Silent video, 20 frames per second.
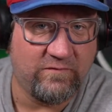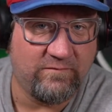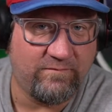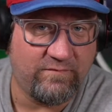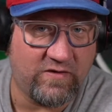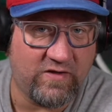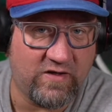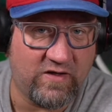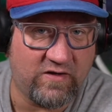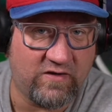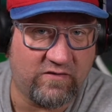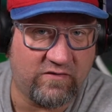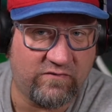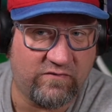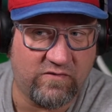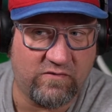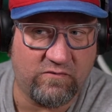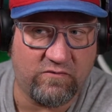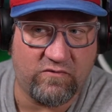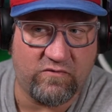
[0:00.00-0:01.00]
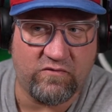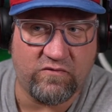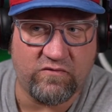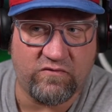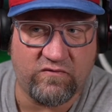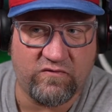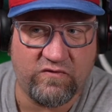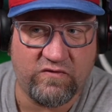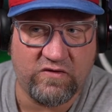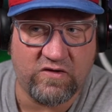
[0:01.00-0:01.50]
because
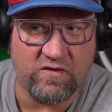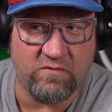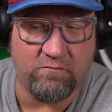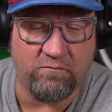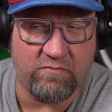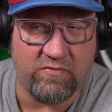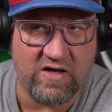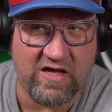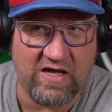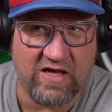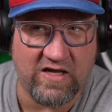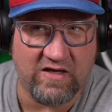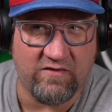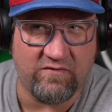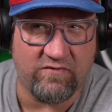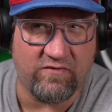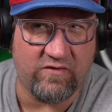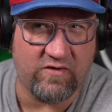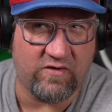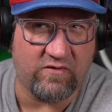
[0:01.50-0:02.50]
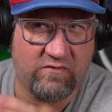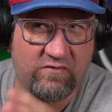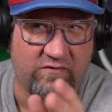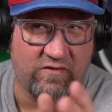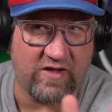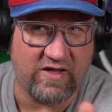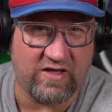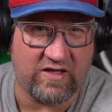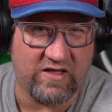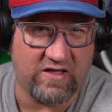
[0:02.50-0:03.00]
combined they're
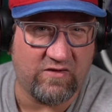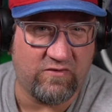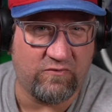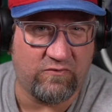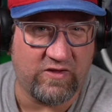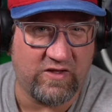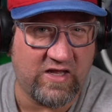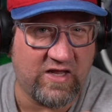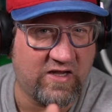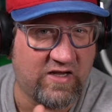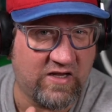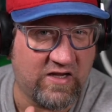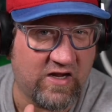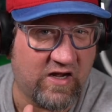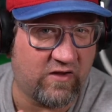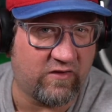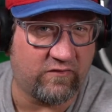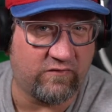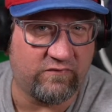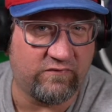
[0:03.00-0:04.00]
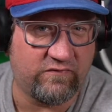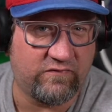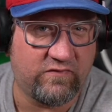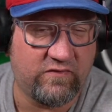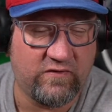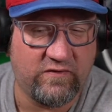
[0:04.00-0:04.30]
like only $80.